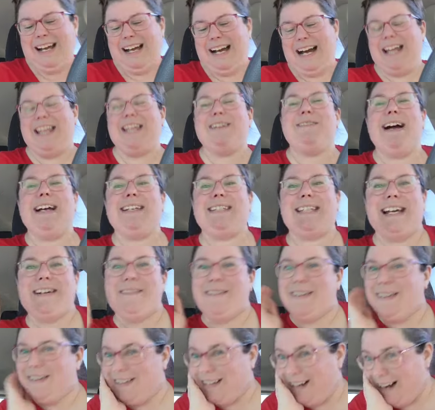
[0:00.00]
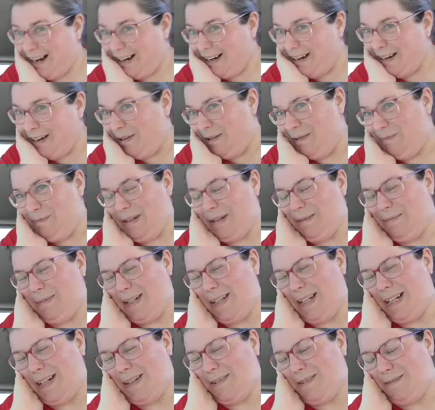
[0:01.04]
Otherwise, I would have gotten home and be
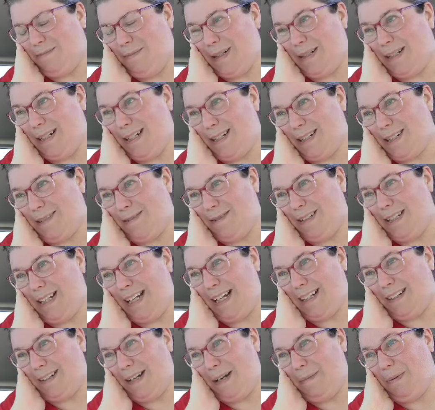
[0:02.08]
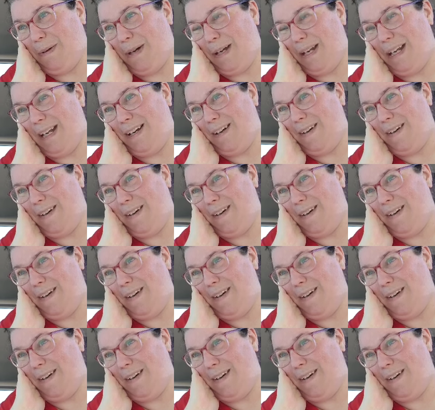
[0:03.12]
like, "Oh my gosh, where the heck did I put it?"